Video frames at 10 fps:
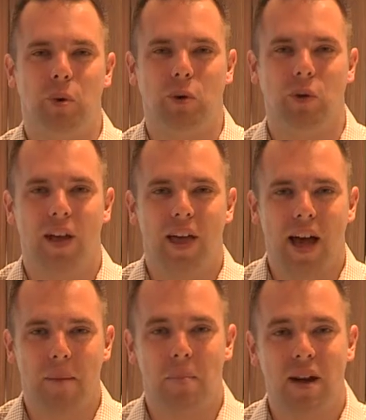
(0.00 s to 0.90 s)
pool,
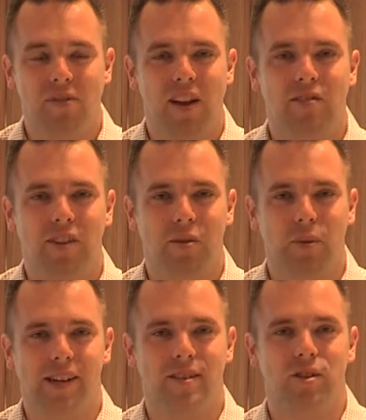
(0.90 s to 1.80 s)
and my favourite,
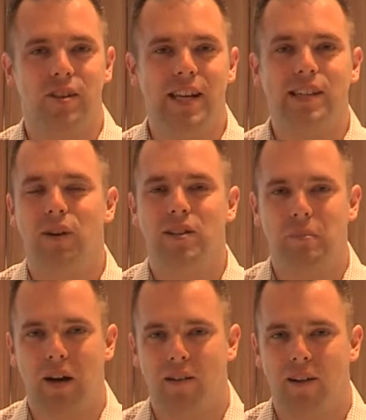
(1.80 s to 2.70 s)
which is unique to
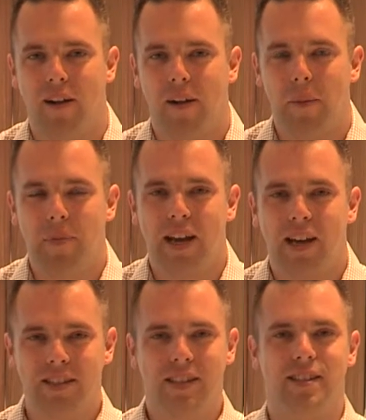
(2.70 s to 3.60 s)
Azamara, the
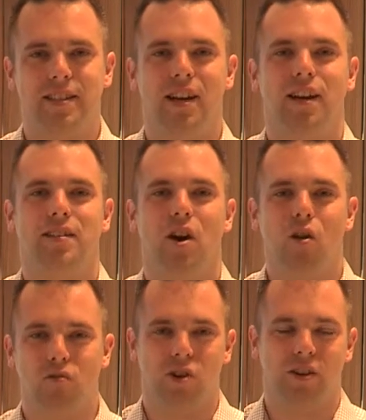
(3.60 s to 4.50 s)
Under the Stars
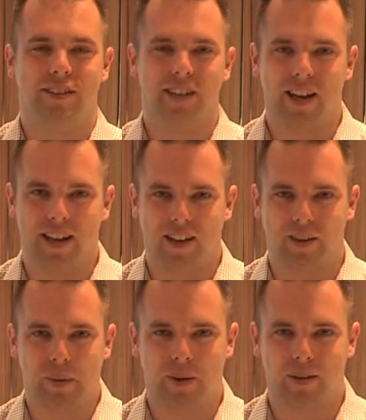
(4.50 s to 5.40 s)
Hot Rock dining
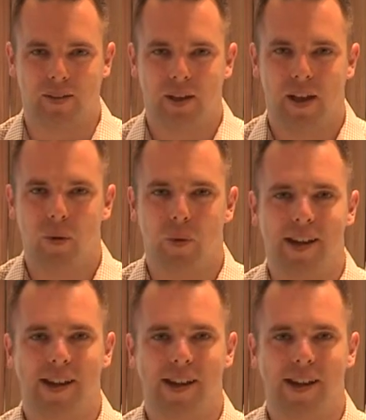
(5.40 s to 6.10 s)
experience, where